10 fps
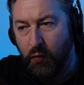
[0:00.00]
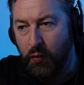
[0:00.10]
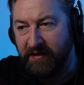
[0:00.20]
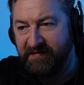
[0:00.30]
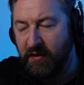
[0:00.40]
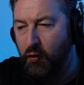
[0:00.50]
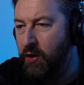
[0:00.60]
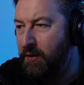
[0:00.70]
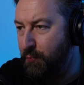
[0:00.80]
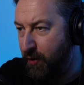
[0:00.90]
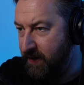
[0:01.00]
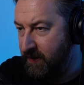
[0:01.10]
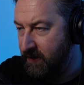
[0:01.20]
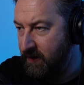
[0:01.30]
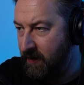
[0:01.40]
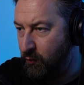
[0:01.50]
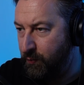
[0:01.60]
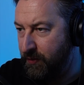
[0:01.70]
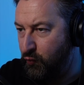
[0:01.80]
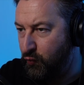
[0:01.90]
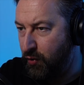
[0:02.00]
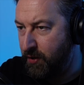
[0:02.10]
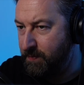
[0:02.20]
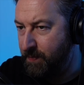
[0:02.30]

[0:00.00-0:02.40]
Well, let's take a quick break, and we'll be right